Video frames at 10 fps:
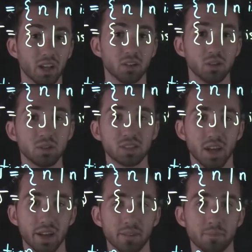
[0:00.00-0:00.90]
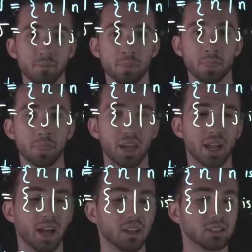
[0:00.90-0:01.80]
a new set that
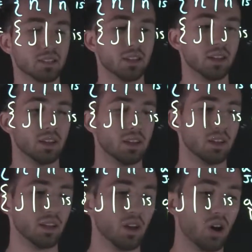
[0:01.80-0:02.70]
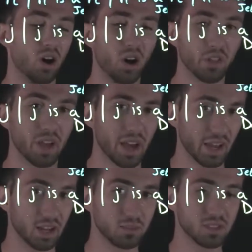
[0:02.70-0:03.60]
has all the
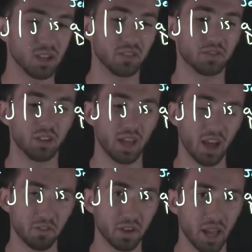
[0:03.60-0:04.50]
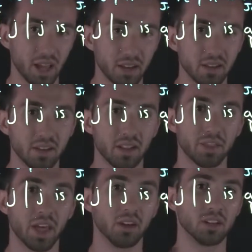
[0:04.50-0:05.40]
items of F and N
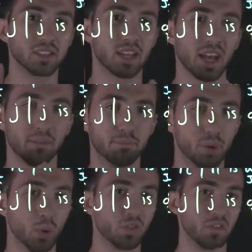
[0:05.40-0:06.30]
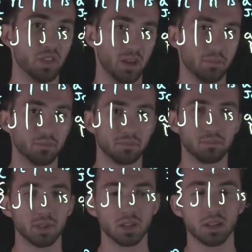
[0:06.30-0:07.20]
that are inside both of them.
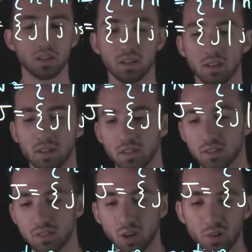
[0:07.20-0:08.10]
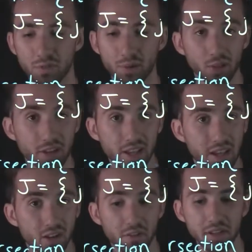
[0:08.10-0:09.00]
So if we're looking
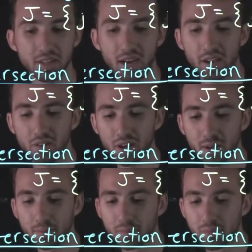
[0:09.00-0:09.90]
at our Venn diagram,